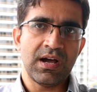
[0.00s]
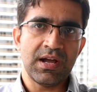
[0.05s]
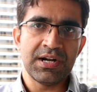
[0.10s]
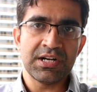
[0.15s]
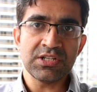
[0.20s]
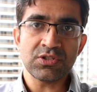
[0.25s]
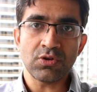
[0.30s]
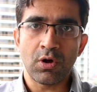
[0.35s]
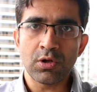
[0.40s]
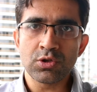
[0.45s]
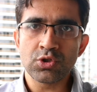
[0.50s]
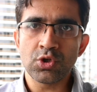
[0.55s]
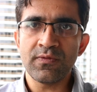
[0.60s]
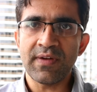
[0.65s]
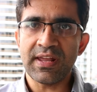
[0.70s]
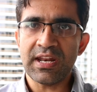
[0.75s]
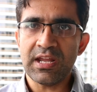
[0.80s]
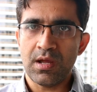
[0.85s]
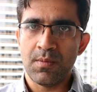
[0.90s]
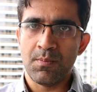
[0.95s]
It is also
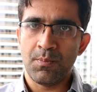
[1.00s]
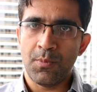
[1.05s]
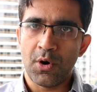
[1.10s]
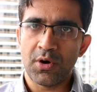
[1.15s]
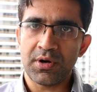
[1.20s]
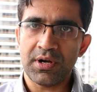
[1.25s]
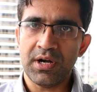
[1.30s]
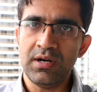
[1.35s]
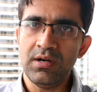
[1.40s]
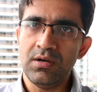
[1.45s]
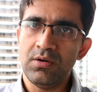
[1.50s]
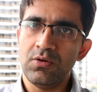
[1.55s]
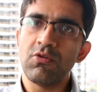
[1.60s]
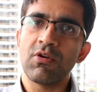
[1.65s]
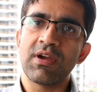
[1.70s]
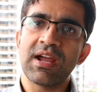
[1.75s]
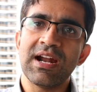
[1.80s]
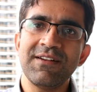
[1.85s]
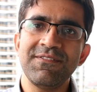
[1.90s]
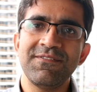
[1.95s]
very important
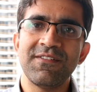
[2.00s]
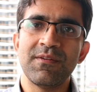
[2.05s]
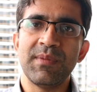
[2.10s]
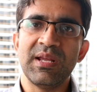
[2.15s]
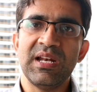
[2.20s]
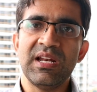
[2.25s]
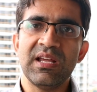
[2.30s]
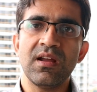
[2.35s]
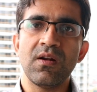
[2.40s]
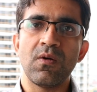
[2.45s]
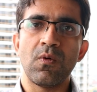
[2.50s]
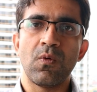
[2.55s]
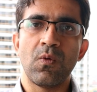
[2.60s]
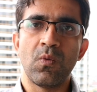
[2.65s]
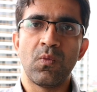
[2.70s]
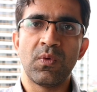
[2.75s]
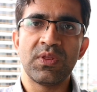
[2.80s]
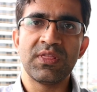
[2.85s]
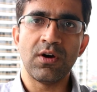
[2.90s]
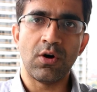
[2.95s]
to get familiar
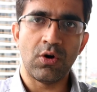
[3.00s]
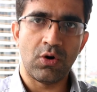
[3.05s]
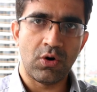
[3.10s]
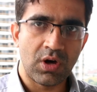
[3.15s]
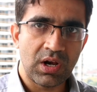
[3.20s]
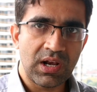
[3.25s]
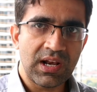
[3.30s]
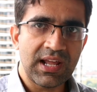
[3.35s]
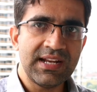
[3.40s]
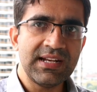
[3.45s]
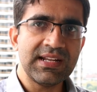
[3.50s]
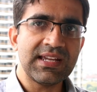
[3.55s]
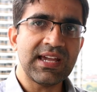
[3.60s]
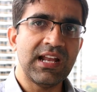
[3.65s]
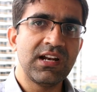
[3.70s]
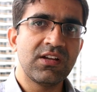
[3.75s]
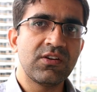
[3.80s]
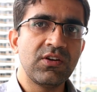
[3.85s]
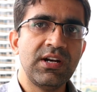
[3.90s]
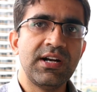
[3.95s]
with the online
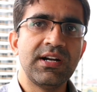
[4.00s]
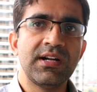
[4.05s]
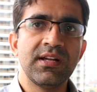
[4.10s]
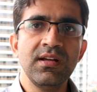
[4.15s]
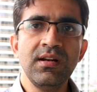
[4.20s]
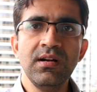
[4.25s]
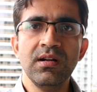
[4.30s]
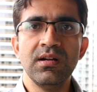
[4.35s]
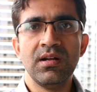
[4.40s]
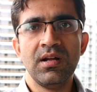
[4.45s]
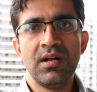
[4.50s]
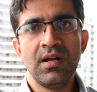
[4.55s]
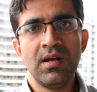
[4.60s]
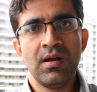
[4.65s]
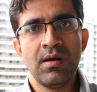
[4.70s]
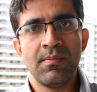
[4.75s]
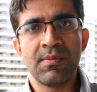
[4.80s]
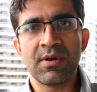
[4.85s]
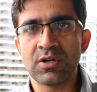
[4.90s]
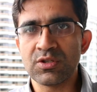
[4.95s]
calculator,
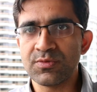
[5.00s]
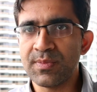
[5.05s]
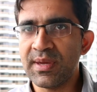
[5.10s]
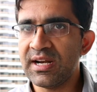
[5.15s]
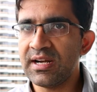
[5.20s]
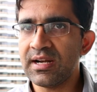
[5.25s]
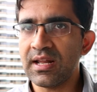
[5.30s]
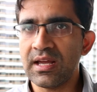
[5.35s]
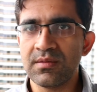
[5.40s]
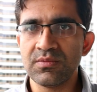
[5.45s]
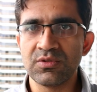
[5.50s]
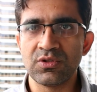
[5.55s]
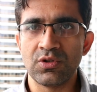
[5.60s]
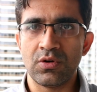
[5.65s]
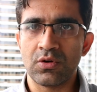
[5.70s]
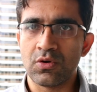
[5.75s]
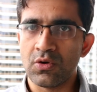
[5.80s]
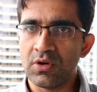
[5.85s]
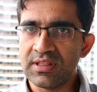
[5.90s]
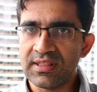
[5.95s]
because many times
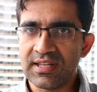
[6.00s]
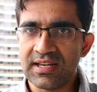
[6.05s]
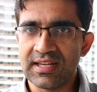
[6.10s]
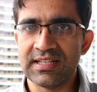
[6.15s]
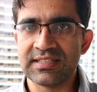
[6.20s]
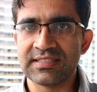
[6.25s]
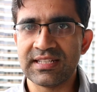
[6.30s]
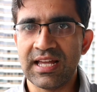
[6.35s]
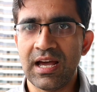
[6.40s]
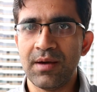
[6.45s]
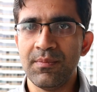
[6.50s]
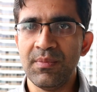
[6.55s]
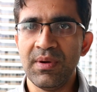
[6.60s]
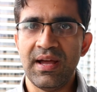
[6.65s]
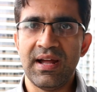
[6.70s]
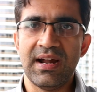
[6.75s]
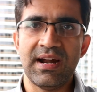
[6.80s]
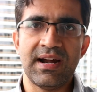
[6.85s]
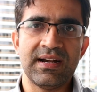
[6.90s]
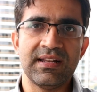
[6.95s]
you will go in the exam
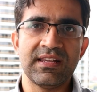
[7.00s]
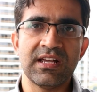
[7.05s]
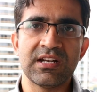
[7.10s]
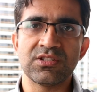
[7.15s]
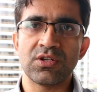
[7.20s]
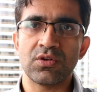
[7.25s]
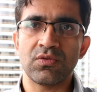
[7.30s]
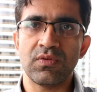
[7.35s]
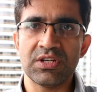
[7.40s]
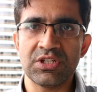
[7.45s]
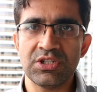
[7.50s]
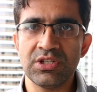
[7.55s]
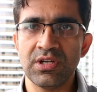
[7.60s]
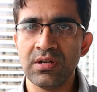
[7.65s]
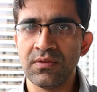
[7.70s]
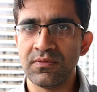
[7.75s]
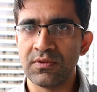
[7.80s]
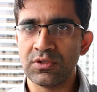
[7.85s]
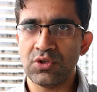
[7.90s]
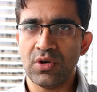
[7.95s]
and there is a
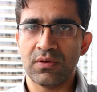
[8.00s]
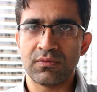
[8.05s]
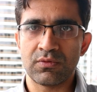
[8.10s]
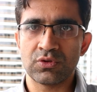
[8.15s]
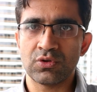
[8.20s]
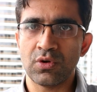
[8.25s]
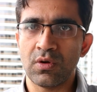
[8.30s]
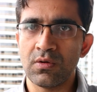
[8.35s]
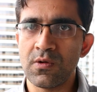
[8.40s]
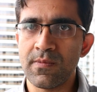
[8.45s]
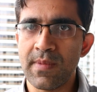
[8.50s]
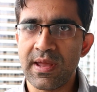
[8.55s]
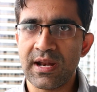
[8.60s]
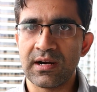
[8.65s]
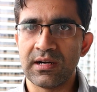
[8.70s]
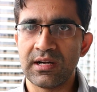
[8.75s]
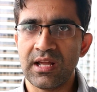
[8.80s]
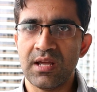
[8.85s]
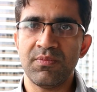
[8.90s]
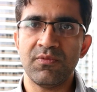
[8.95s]
question which you have to solve,
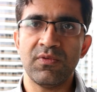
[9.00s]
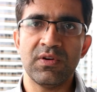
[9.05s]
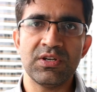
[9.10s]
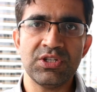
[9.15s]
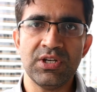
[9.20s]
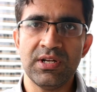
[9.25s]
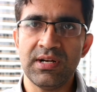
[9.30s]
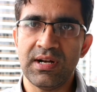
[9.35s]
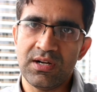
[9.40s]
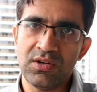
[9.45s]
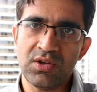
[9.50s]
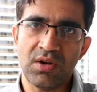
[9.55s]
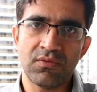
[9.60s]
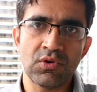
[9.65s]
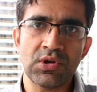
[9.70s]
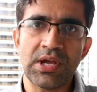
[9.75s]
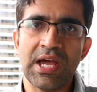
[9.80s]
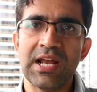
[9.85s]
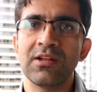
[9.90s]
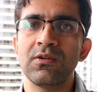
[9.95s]
numerical type question, and you
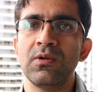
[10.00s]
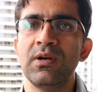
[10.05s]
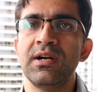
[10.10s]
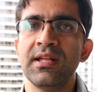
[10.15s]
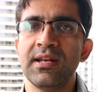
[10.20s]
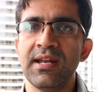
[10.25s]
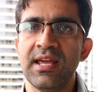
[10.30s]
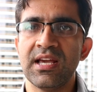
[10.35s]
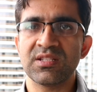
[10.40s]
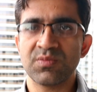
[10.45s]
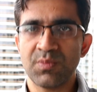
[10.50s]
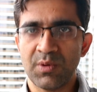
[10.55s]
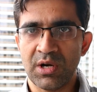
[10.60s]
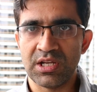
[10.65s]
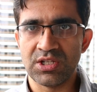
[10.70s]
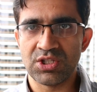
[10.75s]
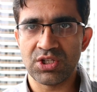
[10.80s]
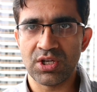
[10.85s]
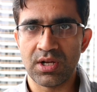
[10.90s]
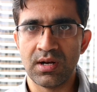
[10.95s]
have to calculate an
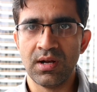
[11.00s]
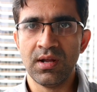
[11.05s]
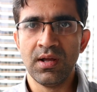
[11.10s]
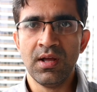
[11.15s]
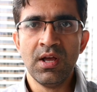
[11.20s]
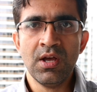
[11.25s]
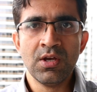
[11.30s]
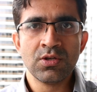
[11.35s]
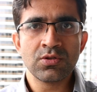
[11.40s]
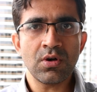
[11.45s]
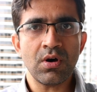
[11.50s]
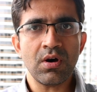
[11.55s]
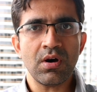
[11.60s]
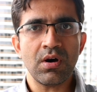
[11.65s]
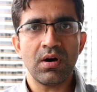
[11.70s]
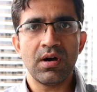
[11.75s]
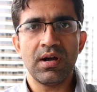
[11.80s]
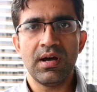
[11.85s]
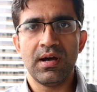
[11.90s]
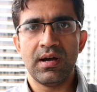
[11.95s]
exponential.
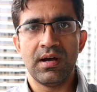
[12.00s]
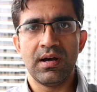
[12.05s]
So